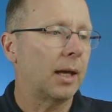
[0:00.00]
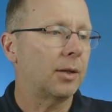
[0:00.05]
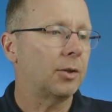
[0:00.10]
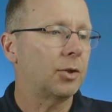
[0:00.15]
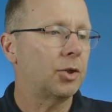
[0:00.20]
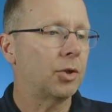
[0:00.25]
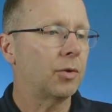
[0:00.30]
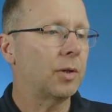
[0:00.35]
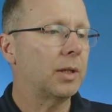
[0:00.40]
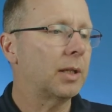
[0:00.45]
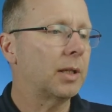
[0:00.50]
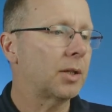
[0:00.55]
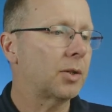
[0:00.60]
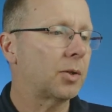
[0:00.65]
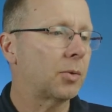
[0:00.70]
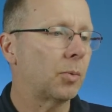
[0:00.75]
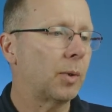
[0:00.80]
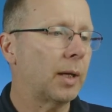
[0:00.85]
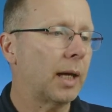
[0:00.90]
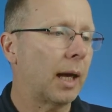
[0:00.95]
During
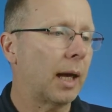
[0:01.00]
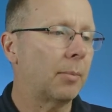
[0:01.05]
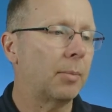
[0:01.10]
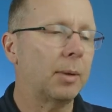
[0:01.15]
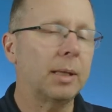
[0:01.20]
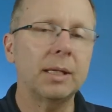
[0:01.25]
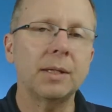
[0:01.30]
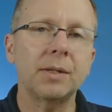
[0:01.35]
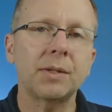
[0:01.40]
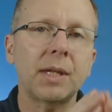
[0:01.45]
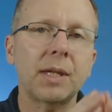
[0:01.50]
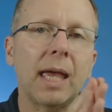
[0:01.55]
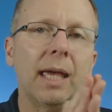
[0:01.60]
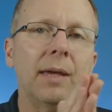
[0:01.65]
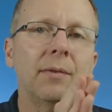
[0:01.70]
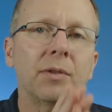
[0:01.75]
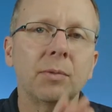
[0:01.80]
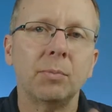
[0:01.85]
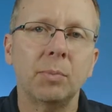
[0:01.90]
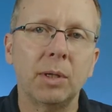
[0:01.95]
this we are being
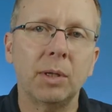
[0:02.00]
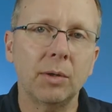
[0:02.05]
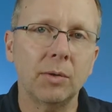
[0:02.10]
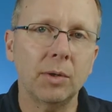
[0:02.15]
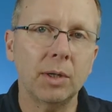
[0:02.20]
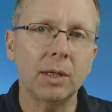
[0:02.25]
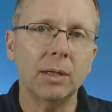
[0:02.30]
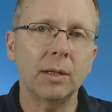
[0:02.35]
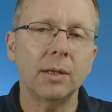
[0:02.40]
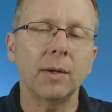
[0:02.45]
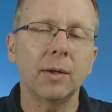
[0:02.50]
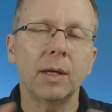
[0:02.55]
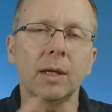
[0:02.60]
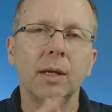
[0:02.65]
saved period,